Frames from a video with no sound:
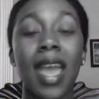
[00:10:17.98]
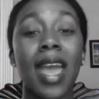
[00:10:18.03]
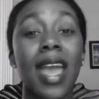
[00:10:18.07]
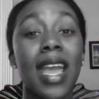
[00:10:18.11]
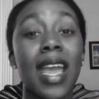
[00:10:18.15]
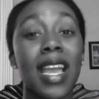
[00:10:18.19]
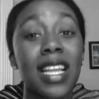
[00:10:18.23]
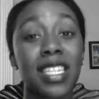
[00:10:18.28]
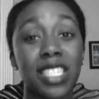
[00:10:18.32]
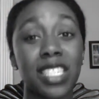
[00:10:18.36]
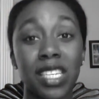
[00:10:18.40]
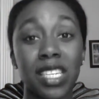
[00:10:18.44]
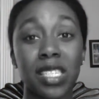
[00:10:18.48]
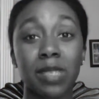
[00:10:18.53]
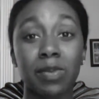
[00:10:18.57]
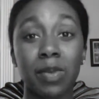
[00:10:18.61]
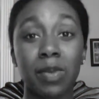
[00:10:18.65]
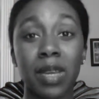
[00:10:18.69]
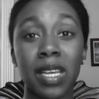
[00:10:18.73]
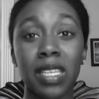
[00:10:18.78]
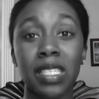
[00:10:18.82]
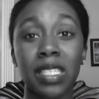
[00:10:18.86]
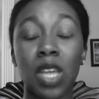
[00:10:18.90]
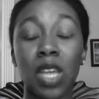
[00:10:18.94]
It just
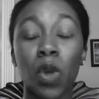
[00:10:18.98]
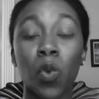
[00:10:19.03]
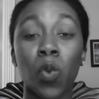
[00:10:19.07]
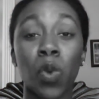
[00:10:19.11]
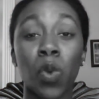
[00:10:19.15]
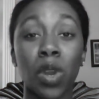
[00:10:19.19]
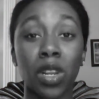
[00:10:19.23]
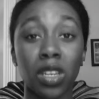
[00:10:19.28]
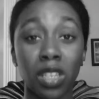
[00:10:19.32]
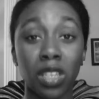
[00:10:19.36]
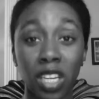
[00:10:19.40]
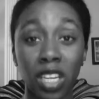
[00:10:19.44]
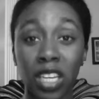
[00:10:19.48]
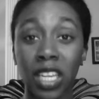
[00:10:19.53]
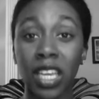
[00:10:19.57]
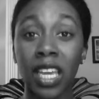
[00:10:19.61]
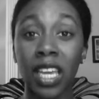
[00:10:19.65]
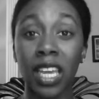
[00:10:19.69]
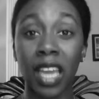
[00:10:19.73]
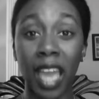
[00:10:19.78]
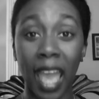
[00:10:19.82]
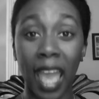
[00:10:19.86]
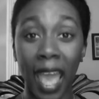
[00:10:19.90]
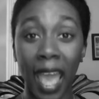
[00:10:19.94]
means that we're
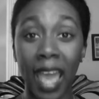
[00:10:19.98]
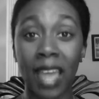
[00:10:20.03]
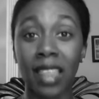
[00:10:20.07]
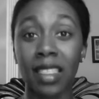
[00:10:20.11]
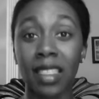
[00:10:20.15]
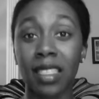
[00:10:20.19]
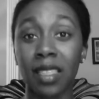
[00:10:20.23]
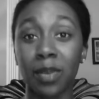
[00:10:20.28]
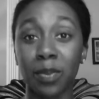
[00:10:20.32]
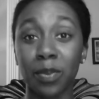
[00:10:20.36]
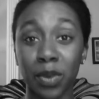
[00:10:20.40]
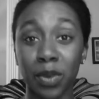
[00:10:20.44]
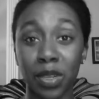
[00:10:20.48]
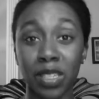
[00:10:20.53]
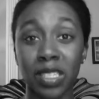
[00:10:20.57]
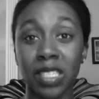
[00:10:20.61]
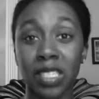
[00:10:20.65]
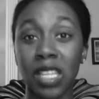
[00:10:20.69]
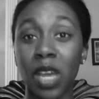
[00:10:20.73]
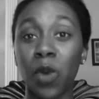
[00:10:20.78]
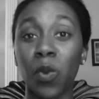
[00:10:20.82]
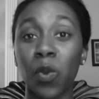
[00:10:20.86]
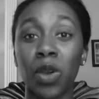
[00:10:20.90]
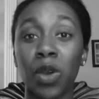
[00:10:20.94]
looking at the books
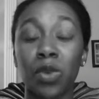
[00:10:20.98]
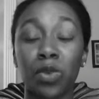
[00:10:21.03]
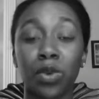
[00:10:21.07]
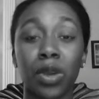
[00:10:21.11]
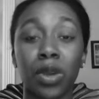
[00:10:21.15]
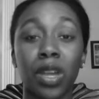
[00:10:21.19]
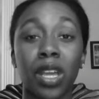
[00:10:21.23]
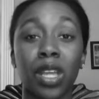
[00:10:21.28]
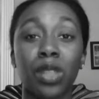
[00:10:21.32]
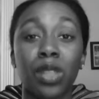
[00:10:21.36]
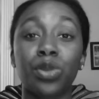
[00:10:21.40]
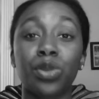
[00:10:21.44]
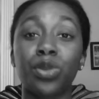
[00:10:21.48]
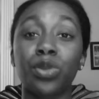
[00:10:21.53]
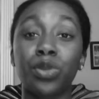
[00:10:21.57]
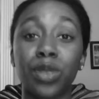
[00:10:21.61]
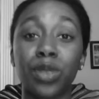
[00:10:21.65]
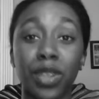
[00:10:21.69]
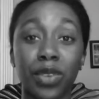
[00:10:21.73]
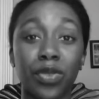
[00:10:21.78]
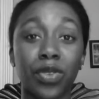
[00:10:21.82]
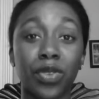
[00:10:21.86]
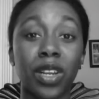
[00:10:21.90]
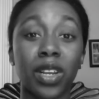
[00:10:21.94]
that we read through
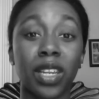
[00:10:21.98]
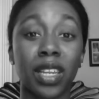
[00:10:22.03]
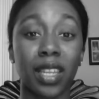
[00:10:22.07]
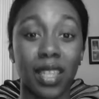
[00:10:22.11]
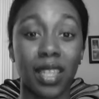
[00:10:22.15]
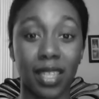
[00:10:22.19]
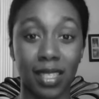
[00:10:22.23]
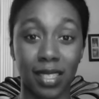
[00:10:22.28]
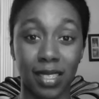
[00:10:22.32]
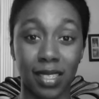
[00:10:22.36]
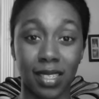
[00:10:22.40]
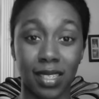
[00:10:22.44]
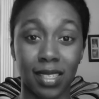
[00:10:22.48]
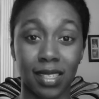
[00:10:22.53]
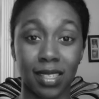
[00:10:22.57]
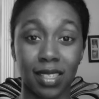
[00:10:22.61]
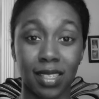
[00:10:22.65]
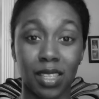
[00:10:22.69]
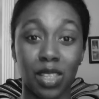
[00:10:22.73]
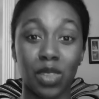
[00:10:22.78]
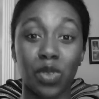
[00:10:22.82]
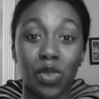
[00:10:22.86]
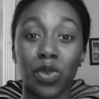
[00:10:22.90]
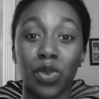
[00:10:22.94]
different lenses,
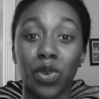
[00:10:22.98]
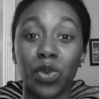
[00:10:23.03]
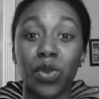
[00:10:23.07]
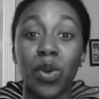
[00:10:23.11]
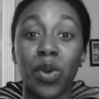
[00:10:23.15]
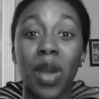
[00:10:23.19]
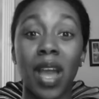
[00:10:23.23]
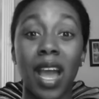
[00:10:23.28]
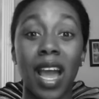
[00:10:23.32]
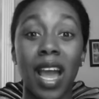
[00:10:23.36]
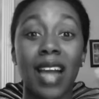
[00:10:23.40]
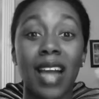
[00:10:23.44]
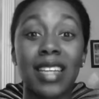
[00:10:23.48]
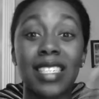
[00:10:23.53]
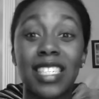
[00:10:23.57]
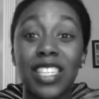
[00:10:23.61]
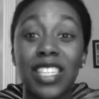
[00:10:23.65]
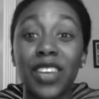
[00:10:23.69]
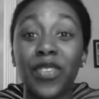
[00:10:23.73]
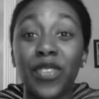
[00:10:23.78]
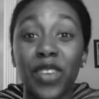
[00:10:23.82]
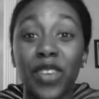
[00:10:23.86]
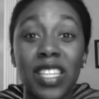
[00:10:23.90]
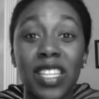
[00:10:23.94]
through a
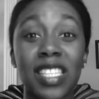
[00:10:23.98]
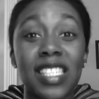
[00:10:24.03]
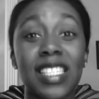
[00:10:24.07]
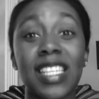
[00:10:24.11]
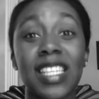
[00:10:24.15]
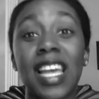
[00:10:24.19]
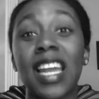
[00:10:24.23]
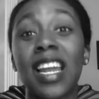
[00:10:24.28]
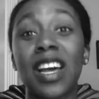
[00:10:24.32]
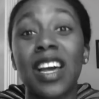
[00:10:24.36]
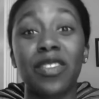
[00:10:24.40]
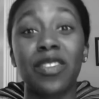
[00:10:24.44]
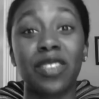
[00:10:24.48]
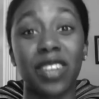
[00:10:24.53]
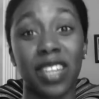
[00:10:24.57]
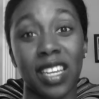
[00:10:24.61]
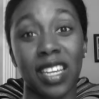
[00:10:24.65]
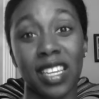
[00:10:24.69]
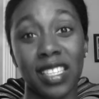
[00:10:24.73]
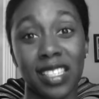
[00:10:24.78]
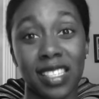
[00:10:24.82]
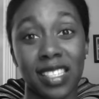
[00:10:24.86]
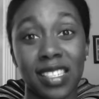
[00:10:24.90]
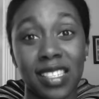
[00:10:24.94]
different set of
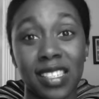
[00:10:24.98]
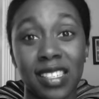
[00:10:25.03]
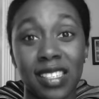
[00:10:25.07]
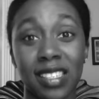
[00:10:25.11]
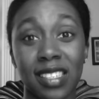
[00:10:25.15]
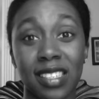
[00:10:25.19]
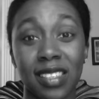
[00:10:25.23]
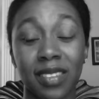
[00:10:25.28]
lenses.